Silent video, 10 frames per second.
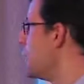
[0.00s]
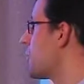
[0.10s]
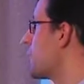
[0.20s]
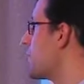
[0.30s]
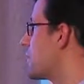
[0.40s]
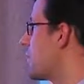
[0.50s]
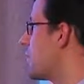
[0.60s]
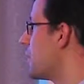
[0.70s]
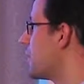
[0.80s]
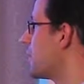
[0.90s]
So
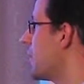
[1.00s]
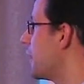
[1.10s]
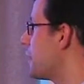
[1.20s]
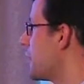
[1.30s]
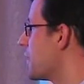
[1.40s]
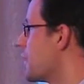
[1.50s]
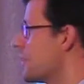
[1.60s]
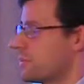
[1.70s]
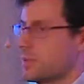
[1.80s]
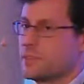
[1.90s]
the nice thing is that
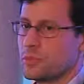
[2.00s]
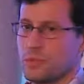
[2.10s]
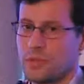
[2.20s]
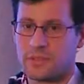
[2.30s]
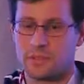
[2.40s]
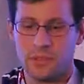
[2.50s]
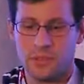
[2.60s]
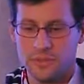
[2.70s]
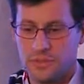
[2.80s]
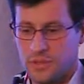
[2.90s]
it supports
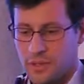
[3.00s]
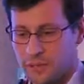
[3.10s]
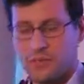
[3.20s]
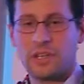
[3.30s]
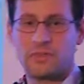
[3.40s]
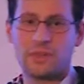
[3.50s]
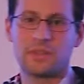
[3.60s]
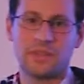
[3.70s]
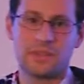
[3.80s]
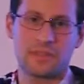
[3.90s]
both
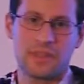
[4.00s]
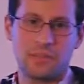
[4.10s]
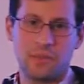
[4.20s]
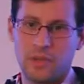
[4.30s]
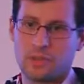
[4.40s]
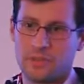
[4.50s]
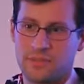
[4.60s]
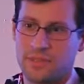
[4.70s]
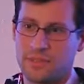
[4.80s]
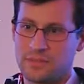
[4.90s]
frequentist and Bayesian
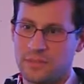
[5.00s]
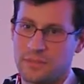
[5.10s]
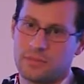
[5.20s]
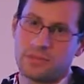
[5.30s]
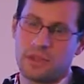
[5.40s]
statistics.